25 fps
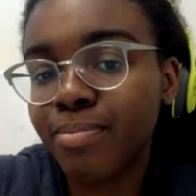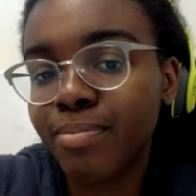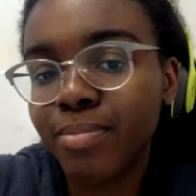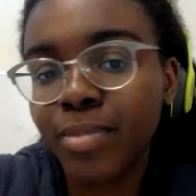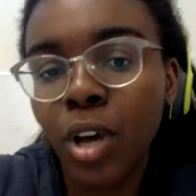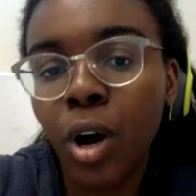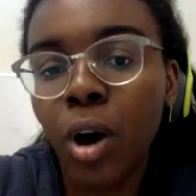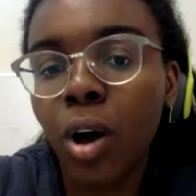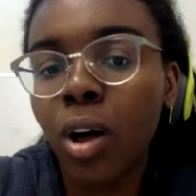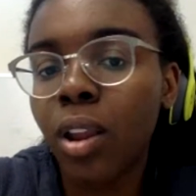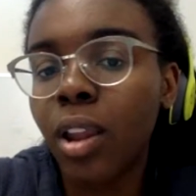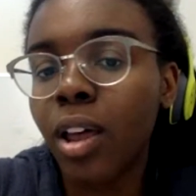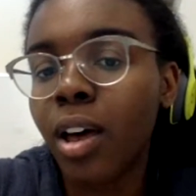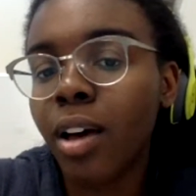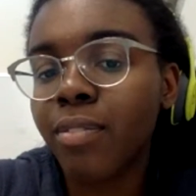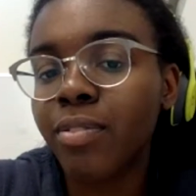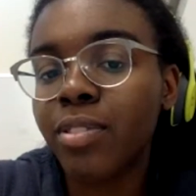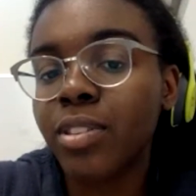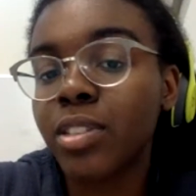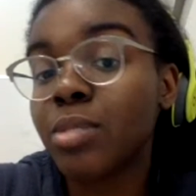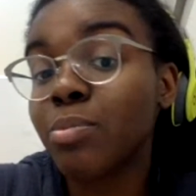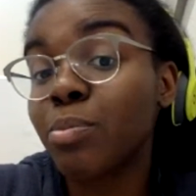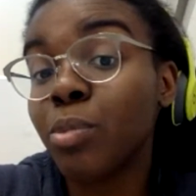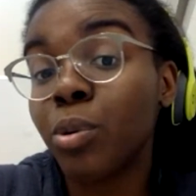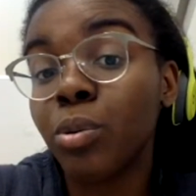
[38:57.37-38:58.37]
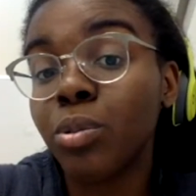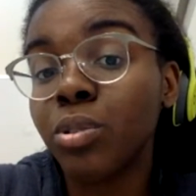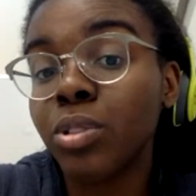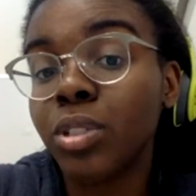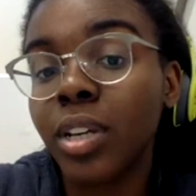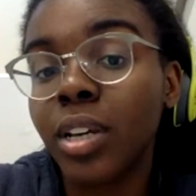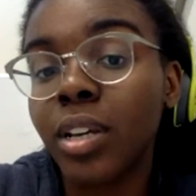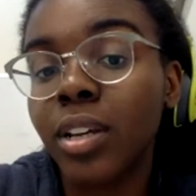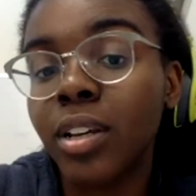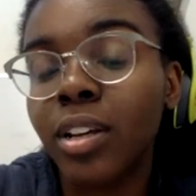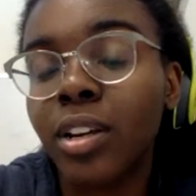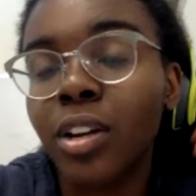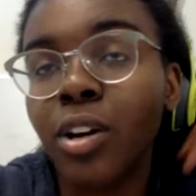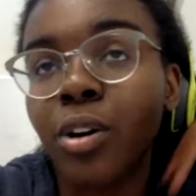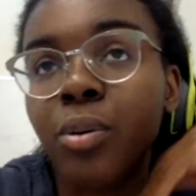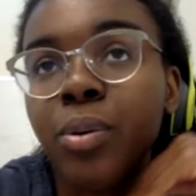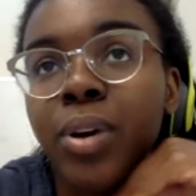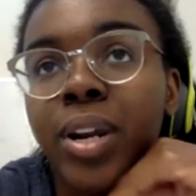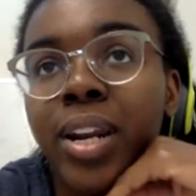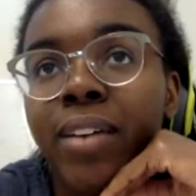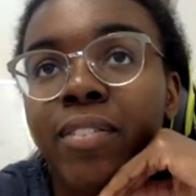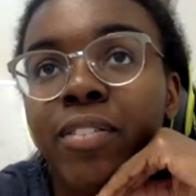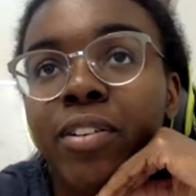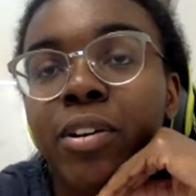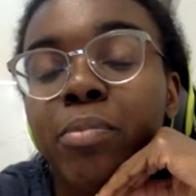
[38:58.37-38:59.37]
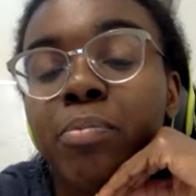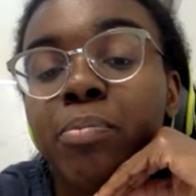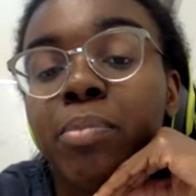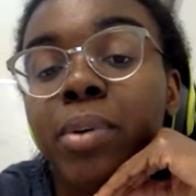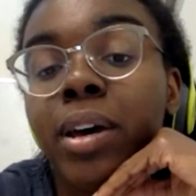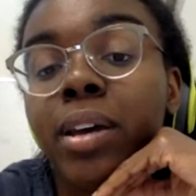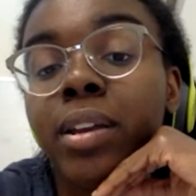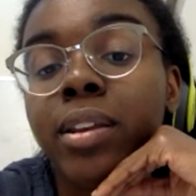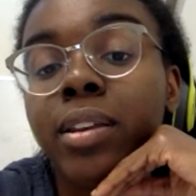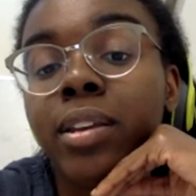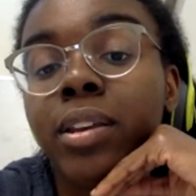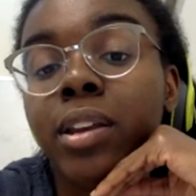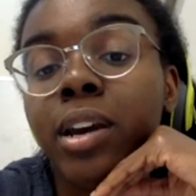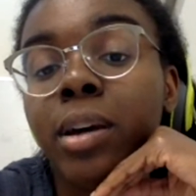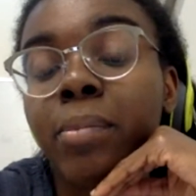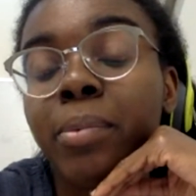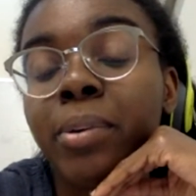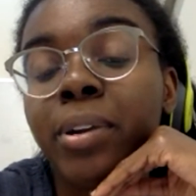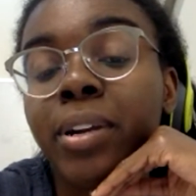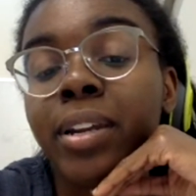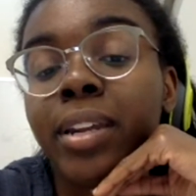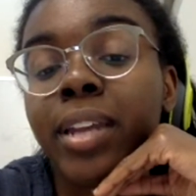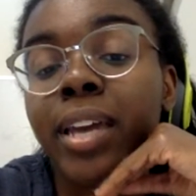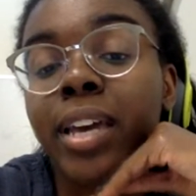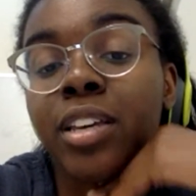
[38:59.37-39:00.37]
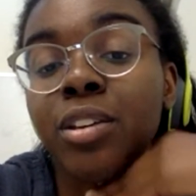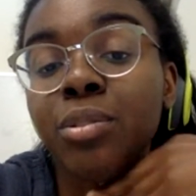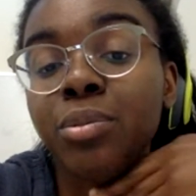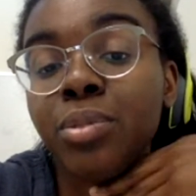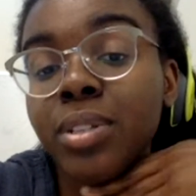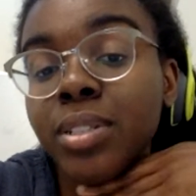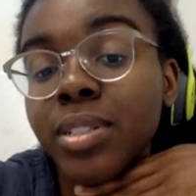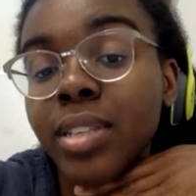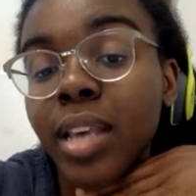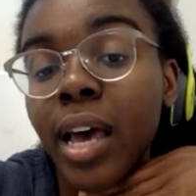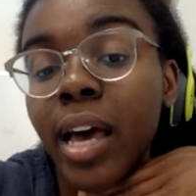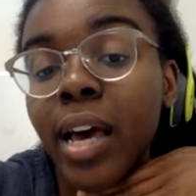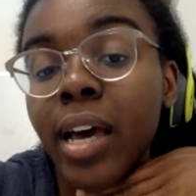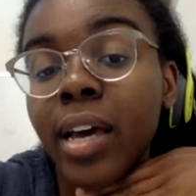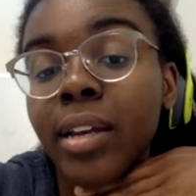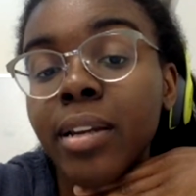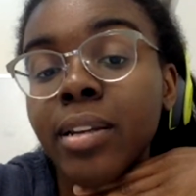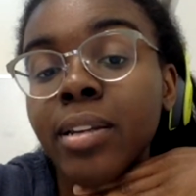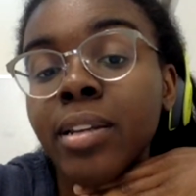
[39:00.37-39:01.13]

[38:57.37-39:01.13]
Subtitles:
call off this bullshit, whatever. But, I'm going to let you decide.